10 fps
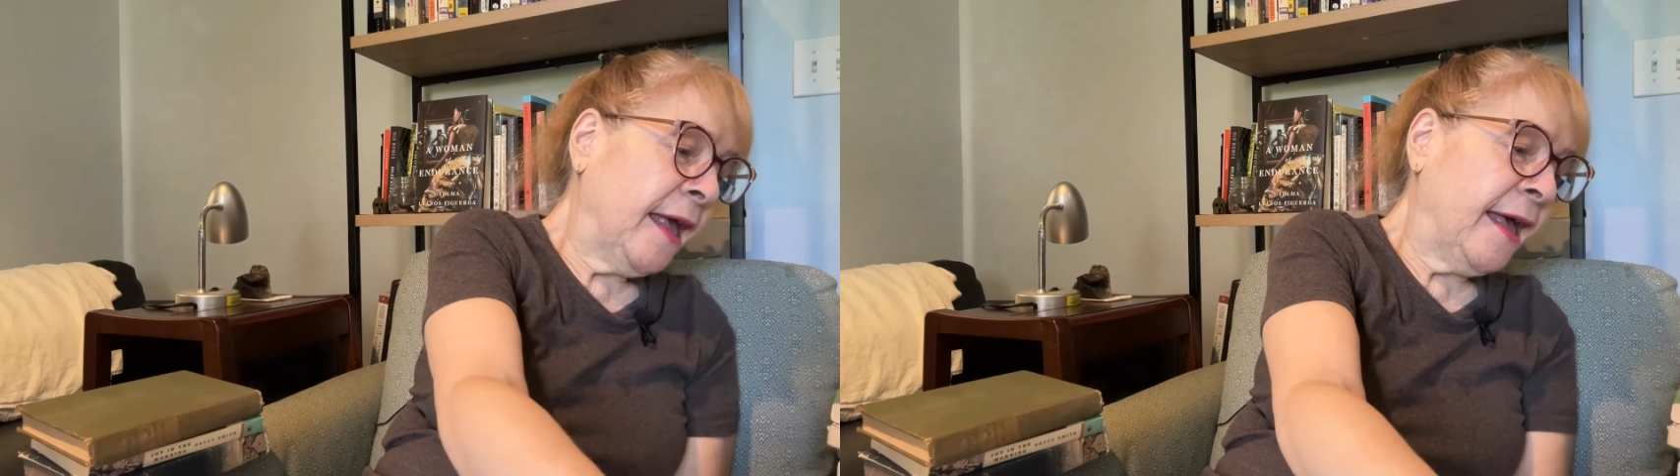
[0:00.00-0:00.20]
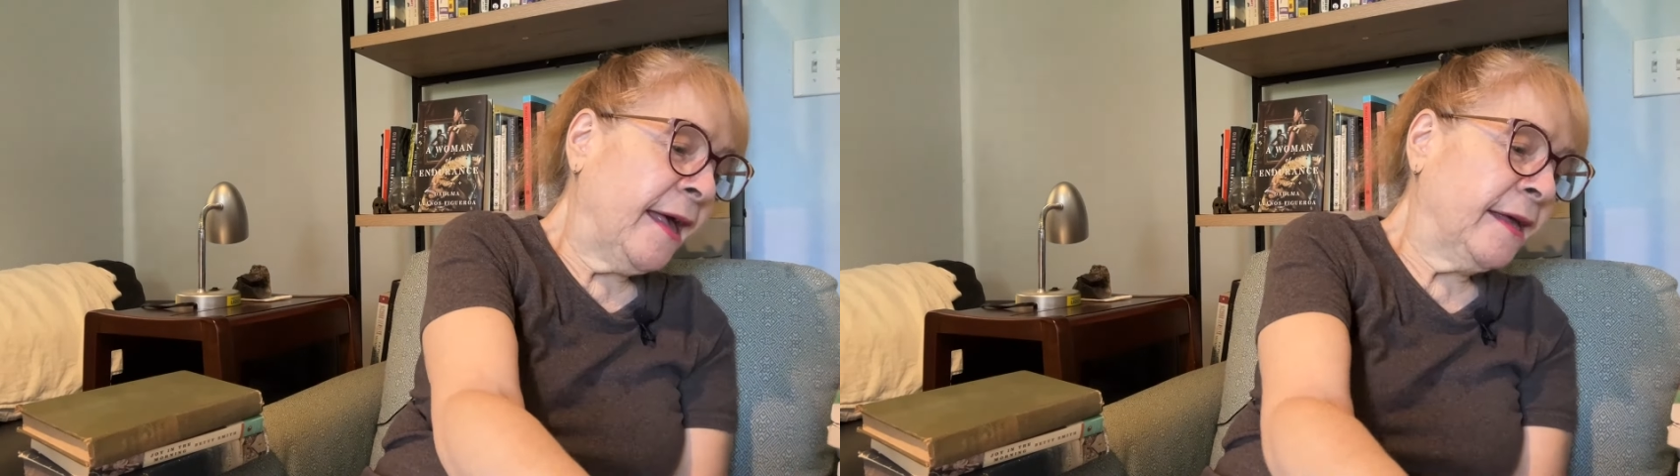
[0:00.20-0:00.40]

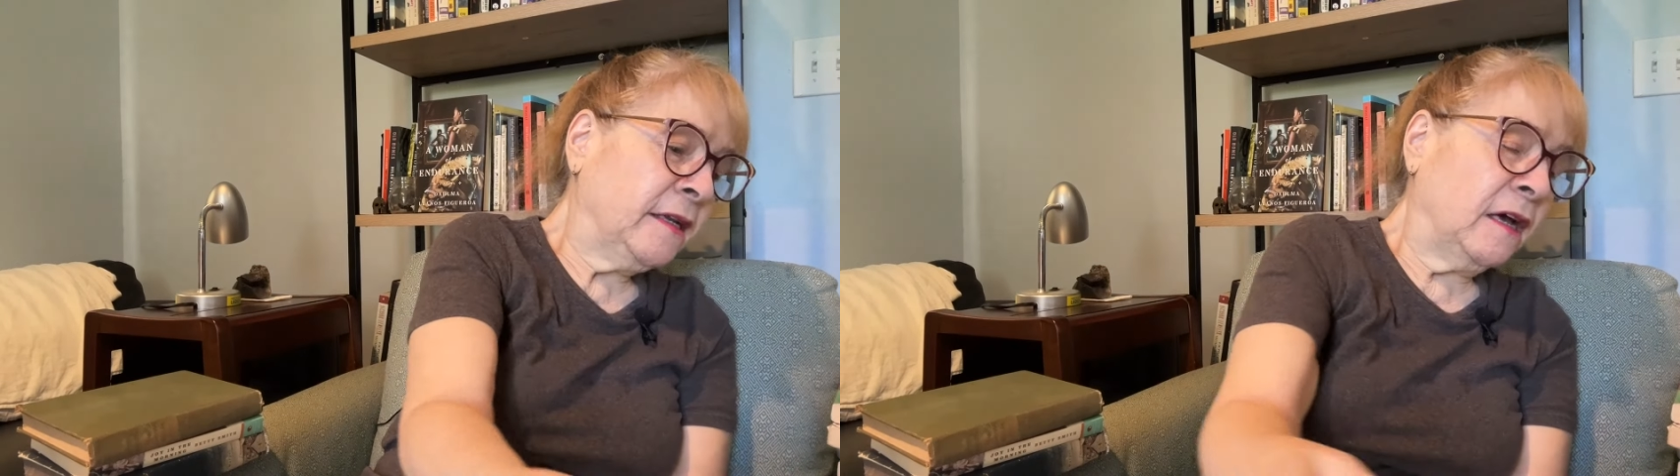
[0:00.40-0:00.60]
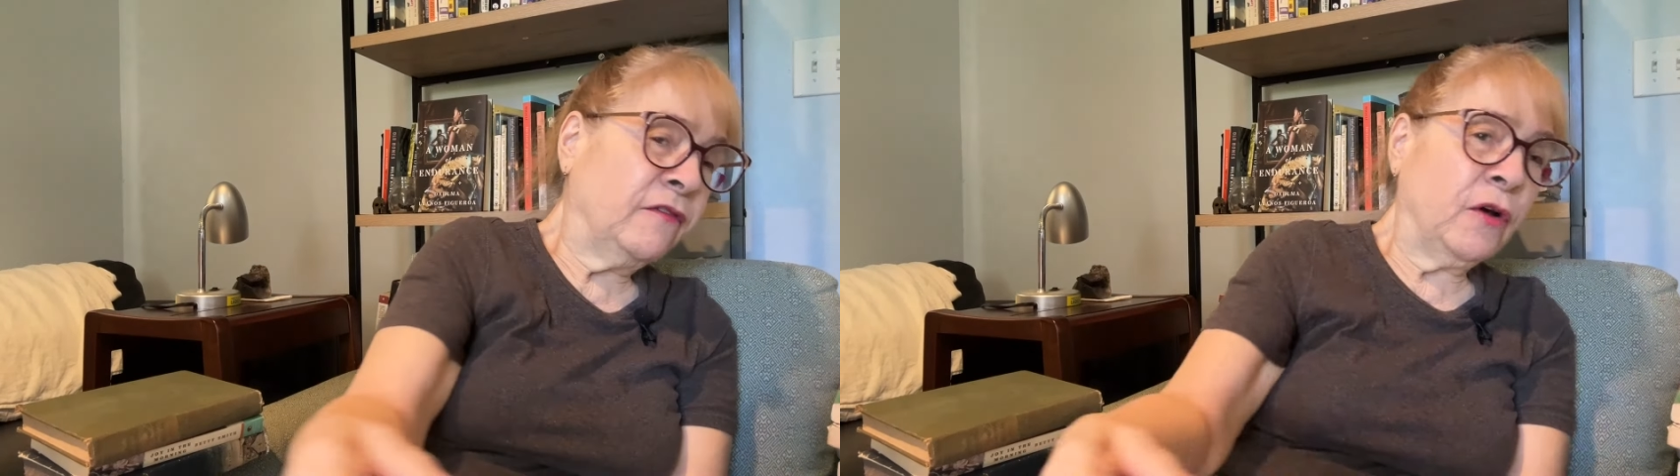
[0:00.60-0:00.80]

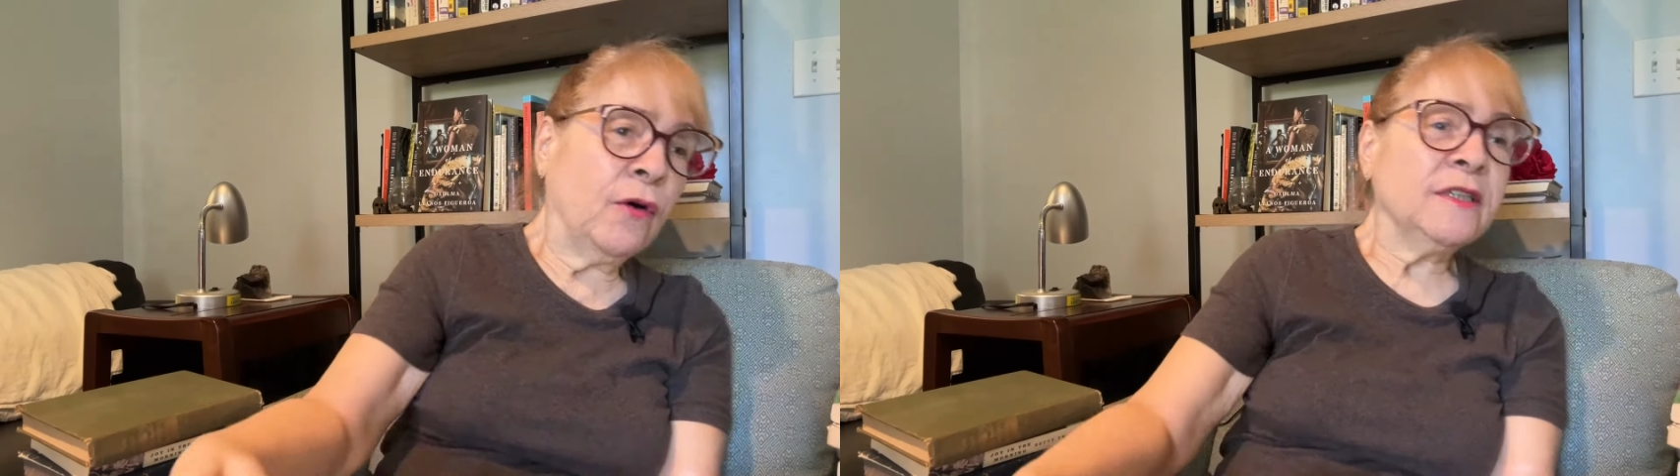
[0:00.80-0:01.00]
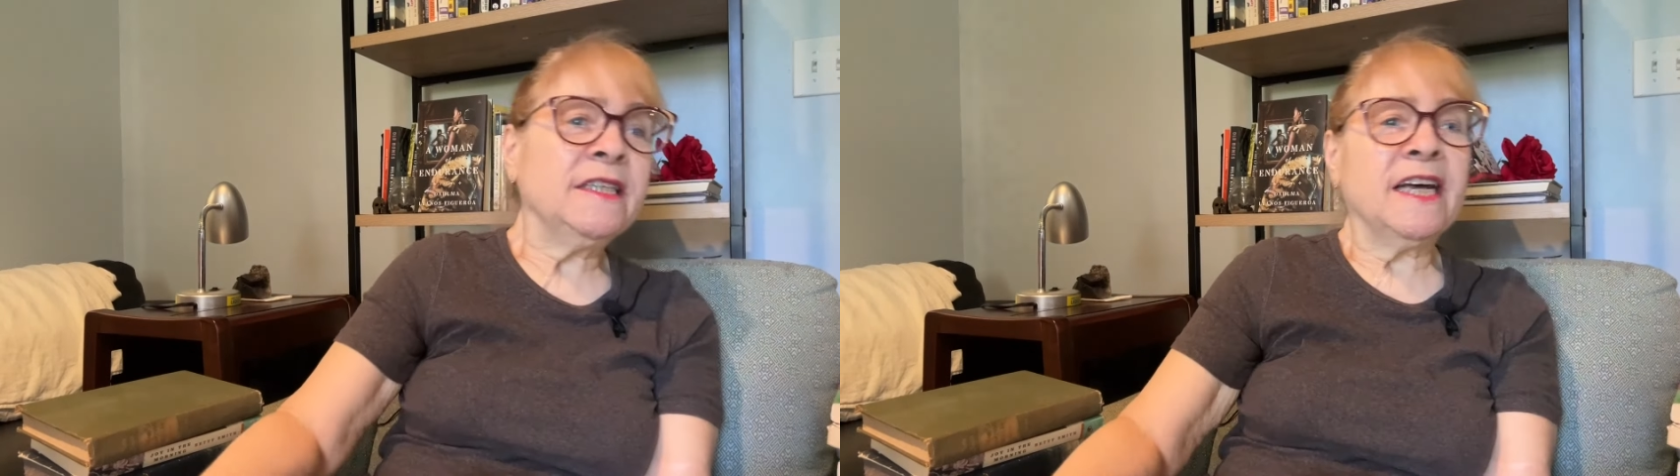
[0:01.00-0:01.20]
And of
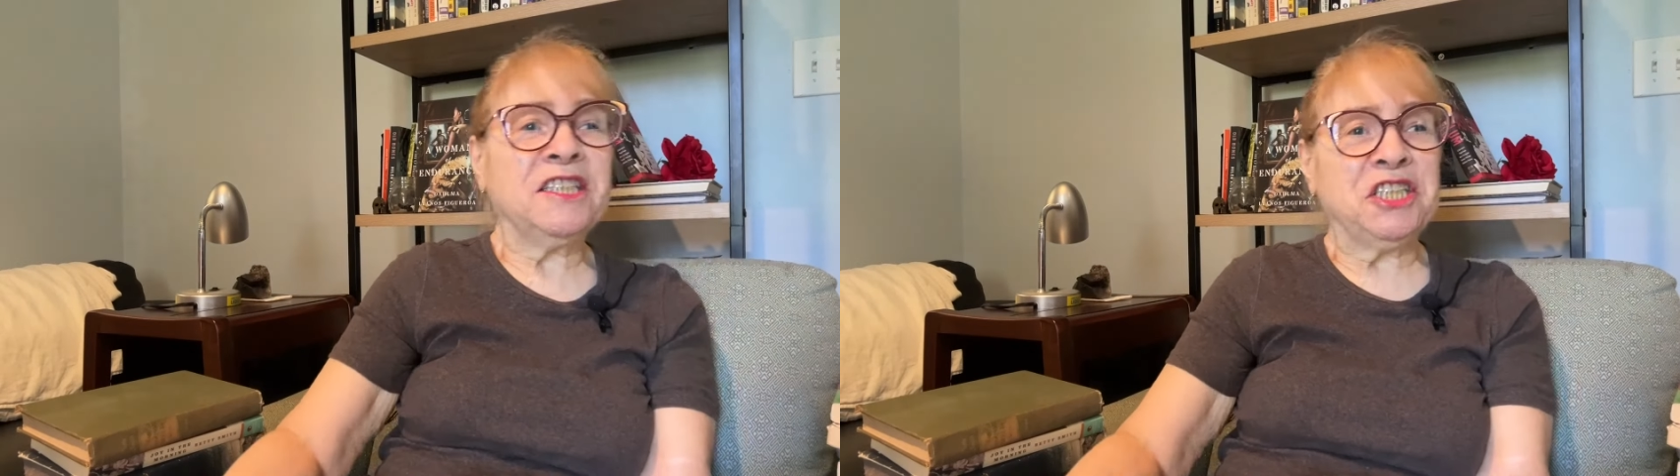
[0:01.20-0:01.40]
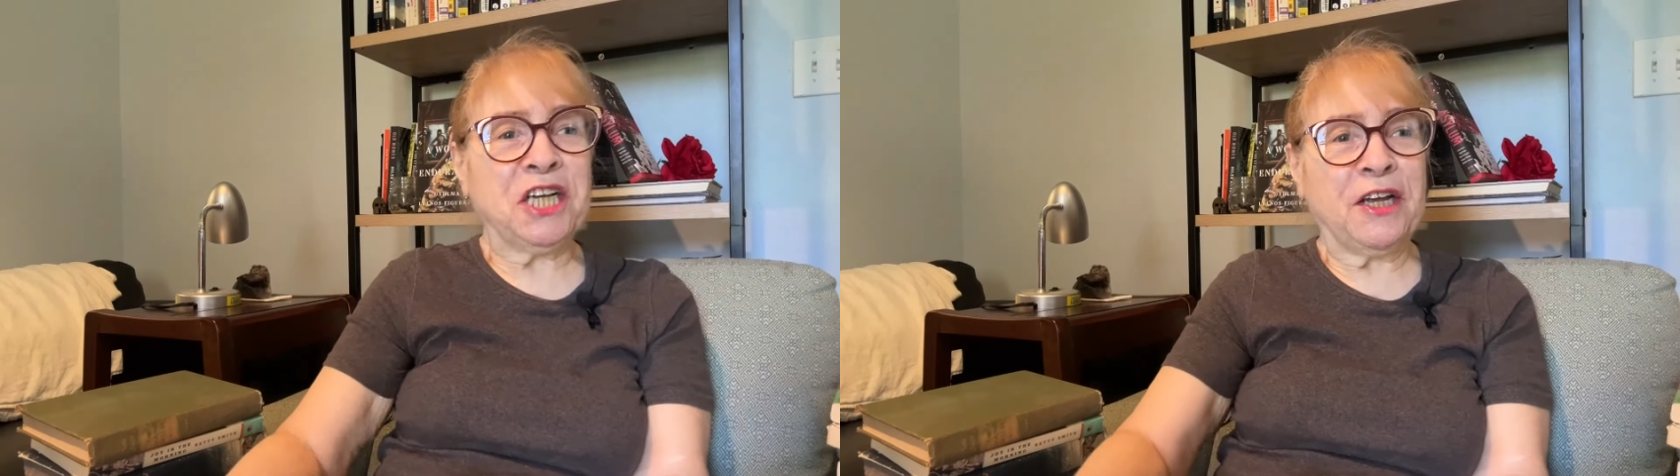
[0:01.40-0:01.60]
course,
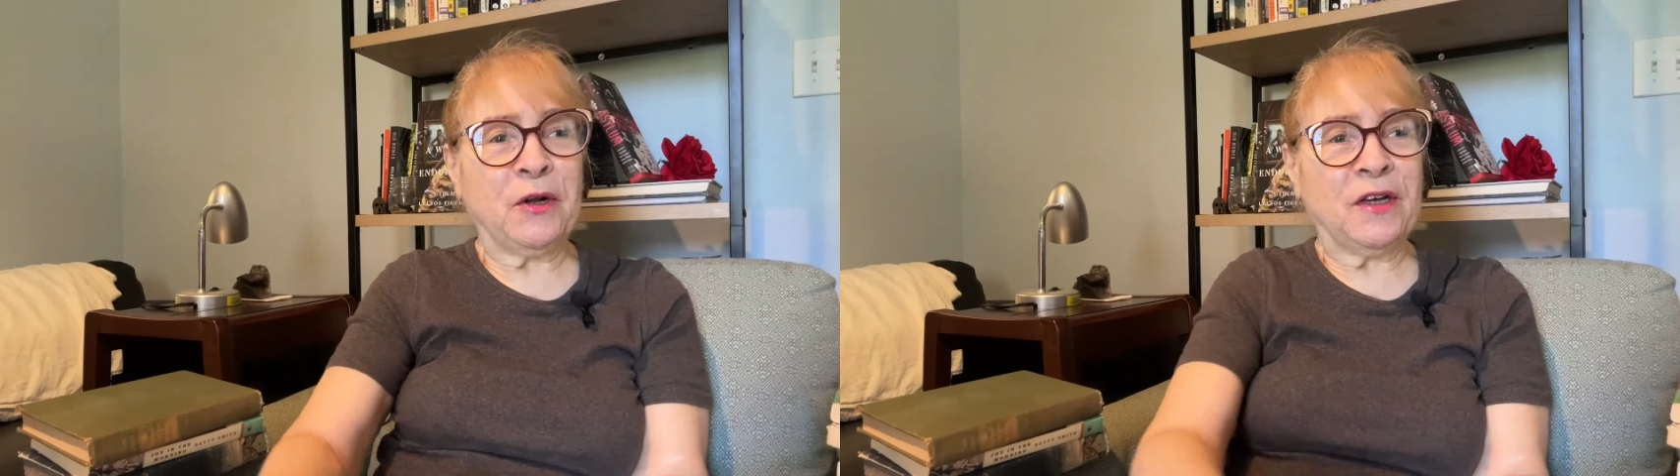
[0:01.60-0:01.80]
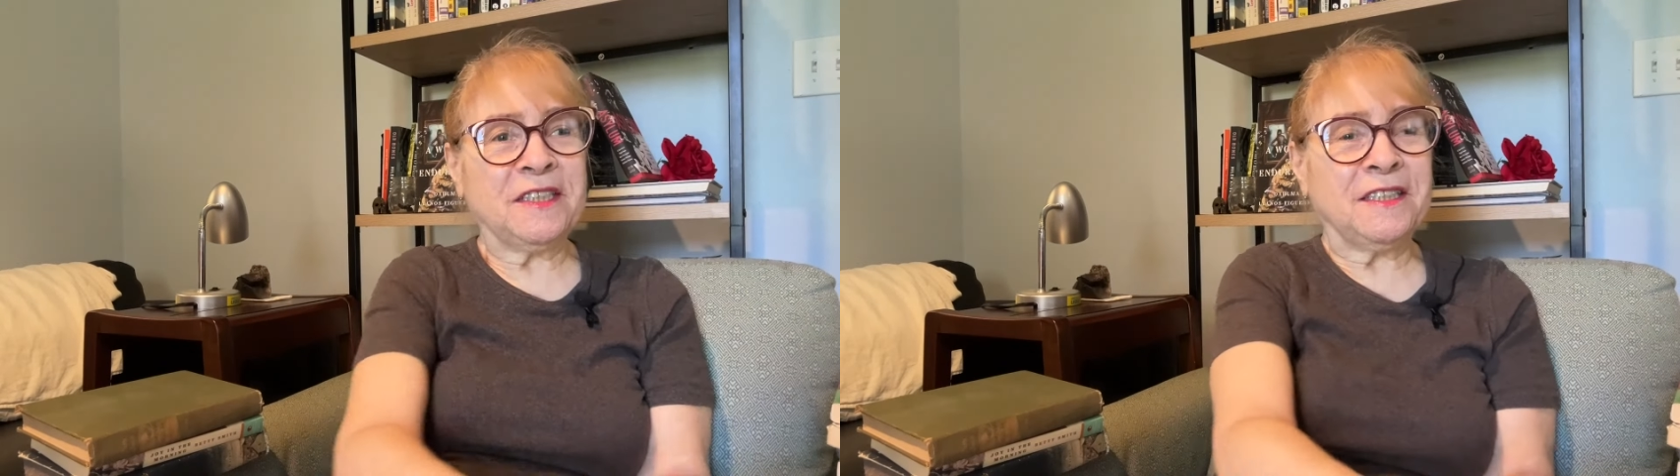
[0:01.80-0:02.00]
that's Jane
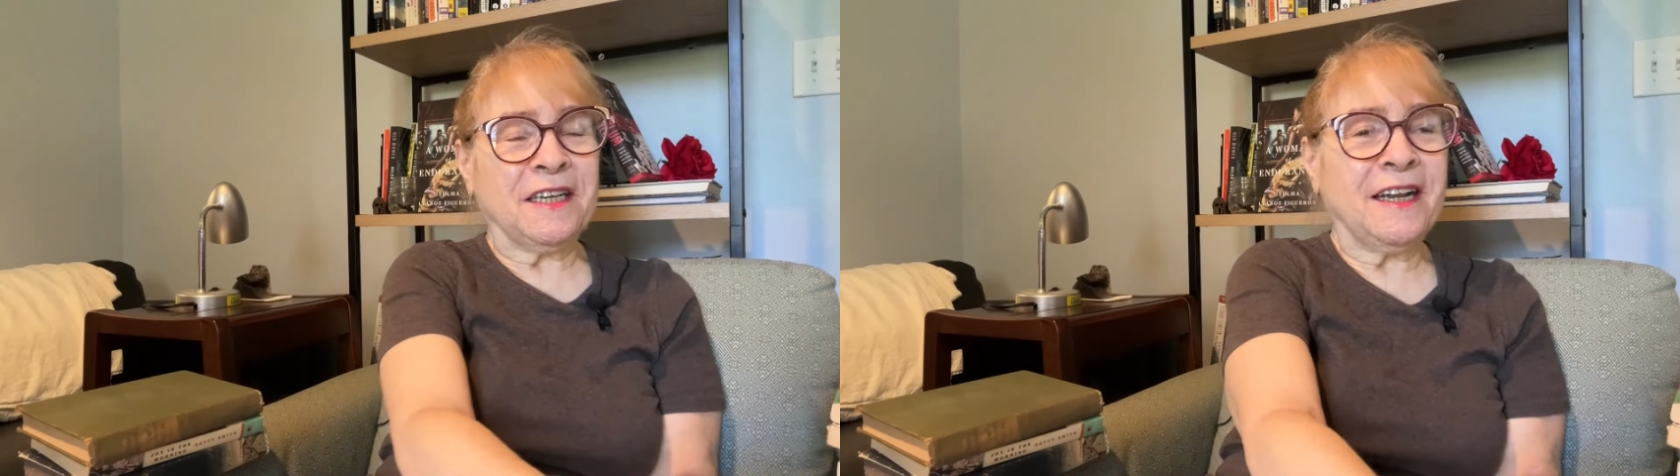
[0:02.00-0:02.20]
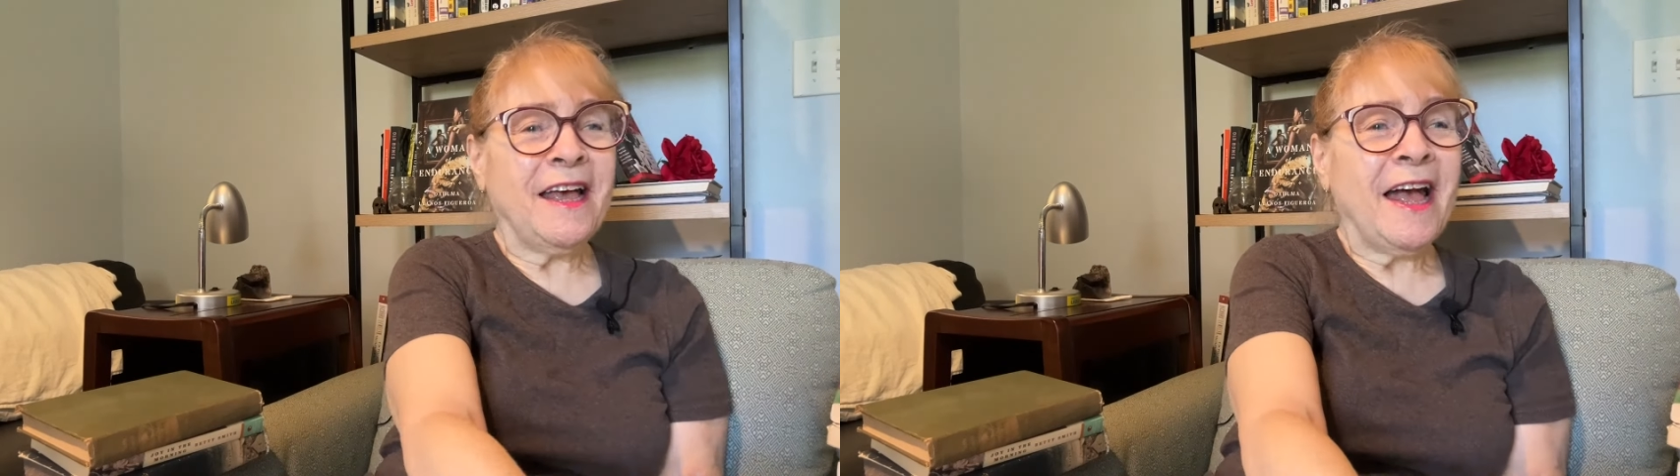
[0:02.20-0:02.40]
Austen.